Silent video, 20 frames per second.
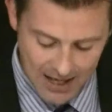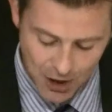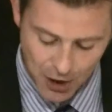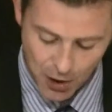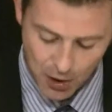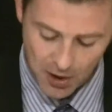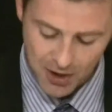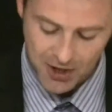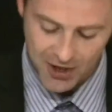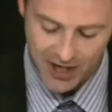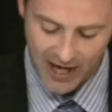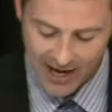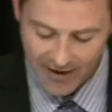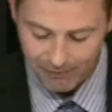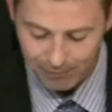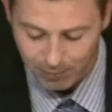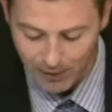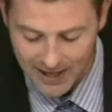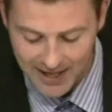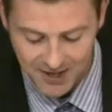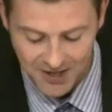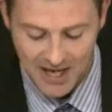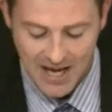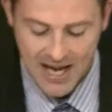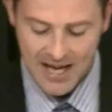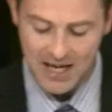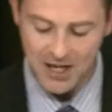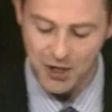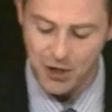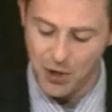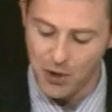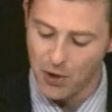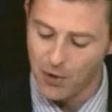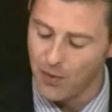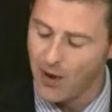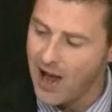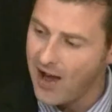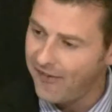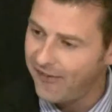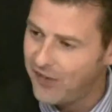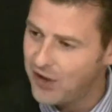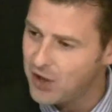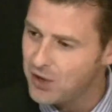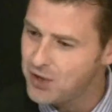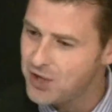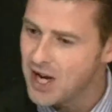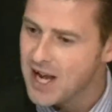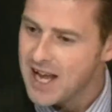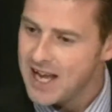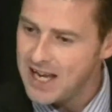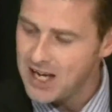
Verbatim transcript: He's your safe place. He's your refuge.